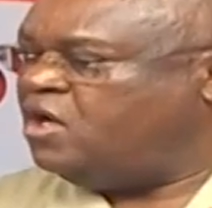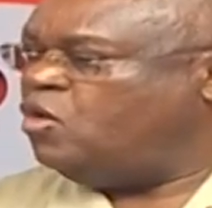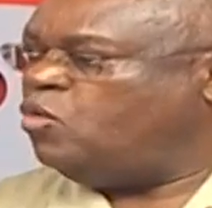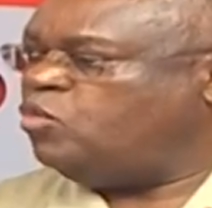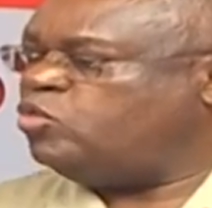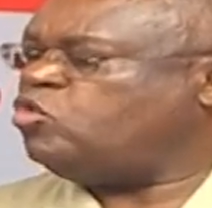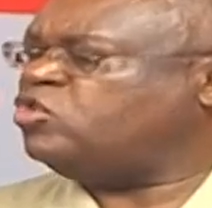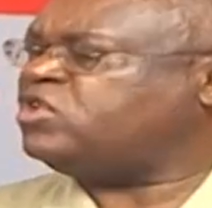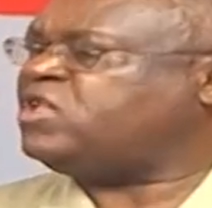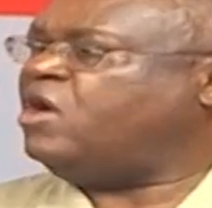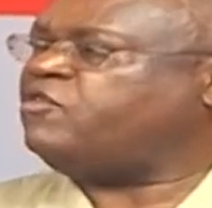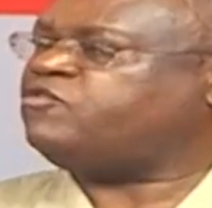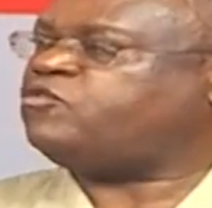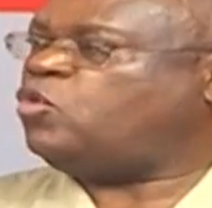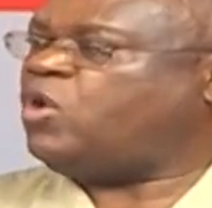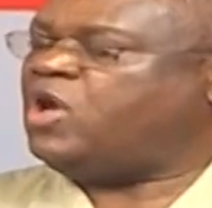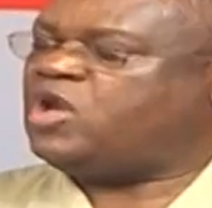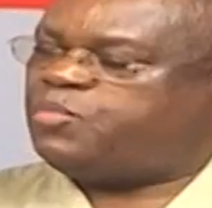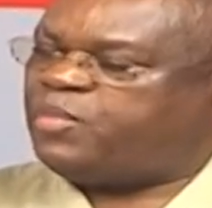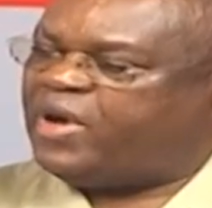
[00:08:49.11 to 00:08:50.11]
we don't have to
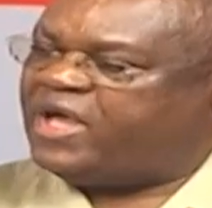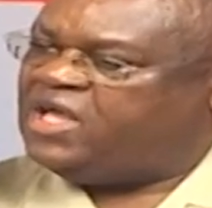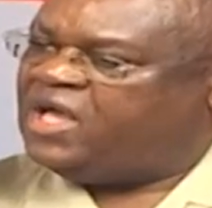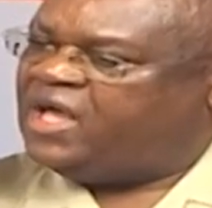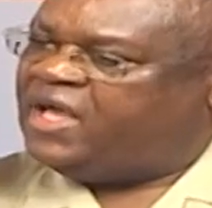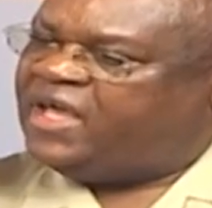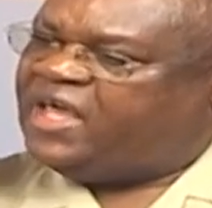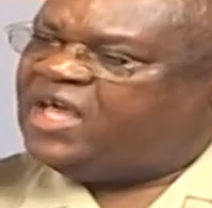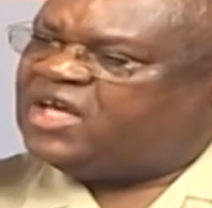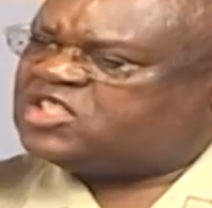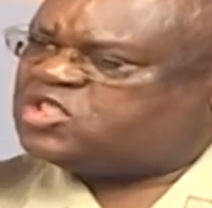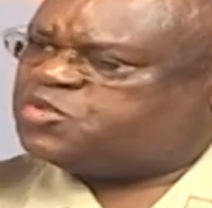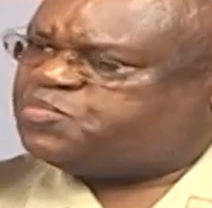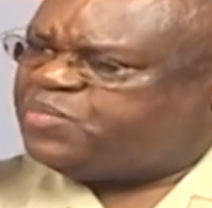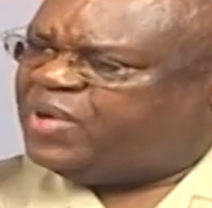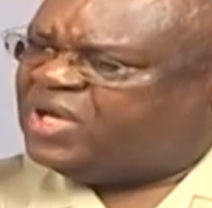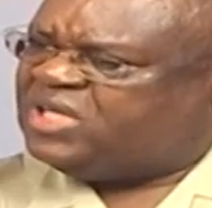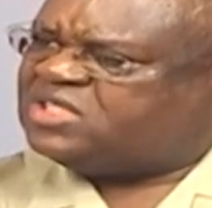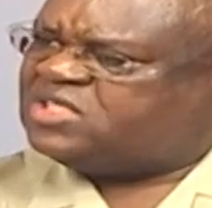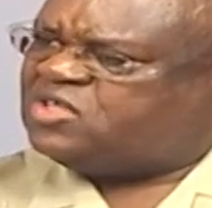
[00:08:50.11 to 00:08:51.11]
go and buy
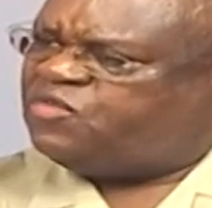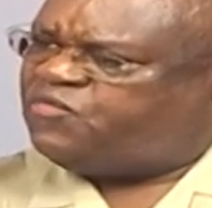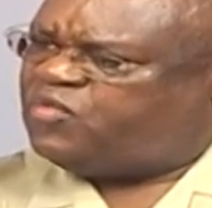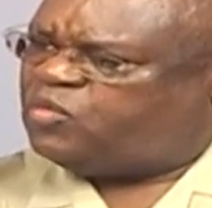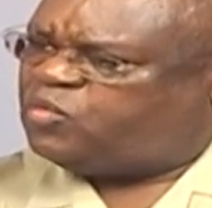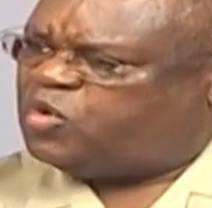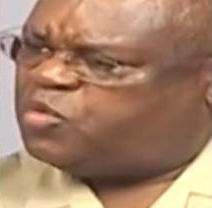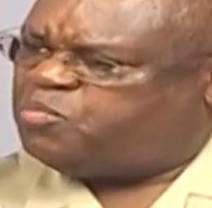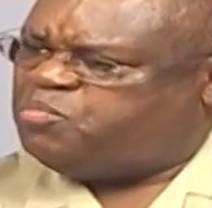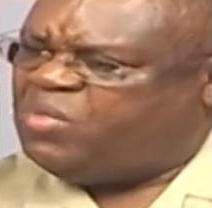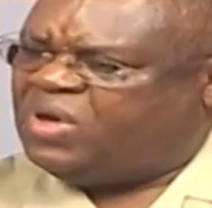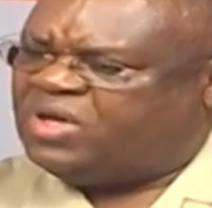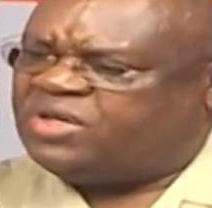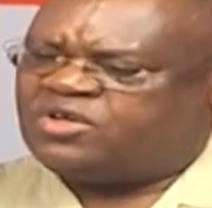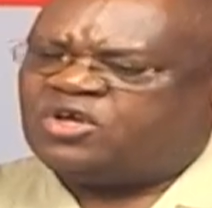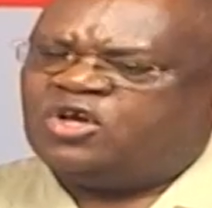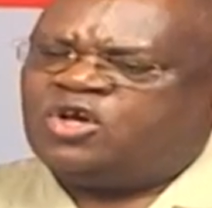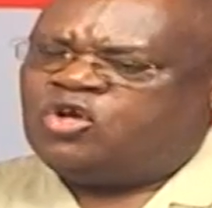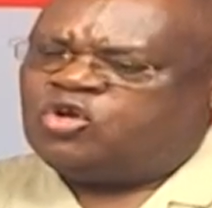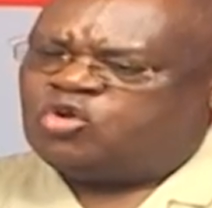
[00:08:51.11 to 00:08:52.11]
expensive
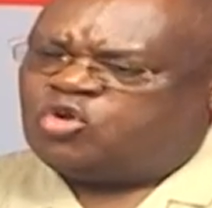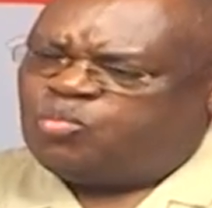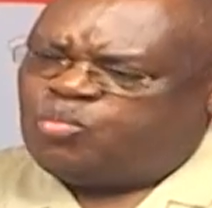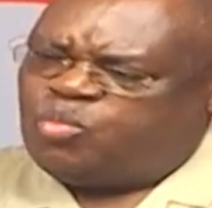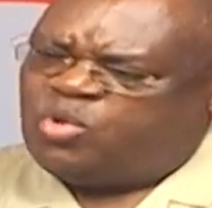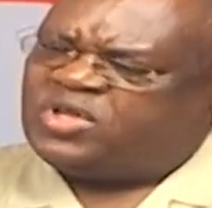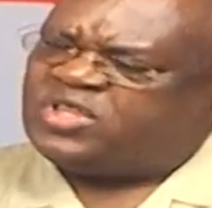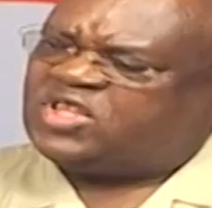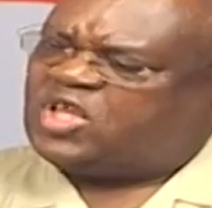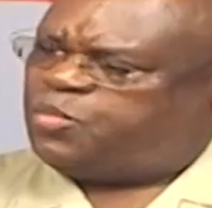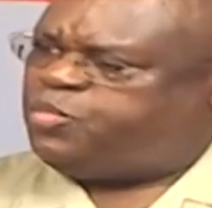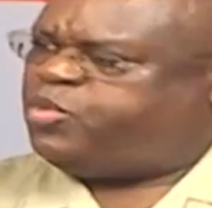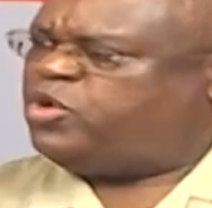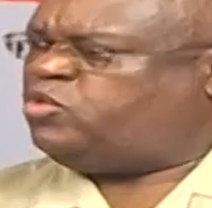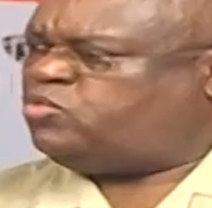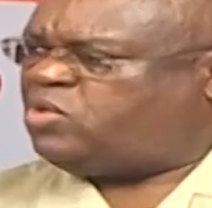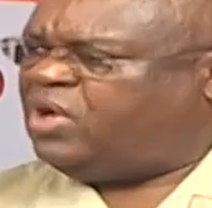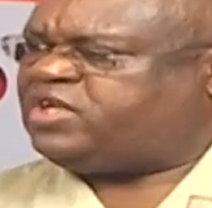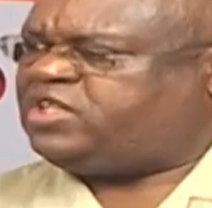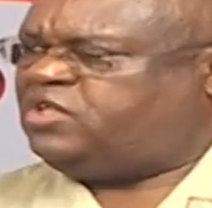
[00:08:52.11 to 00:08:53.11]
equipment to monitor
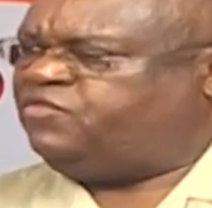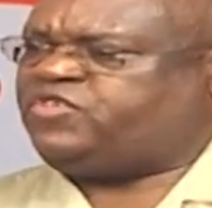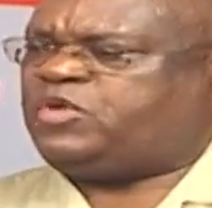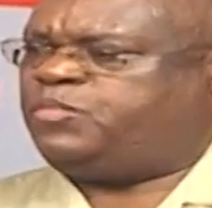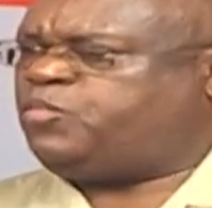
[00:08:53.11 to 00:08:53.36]
political activity.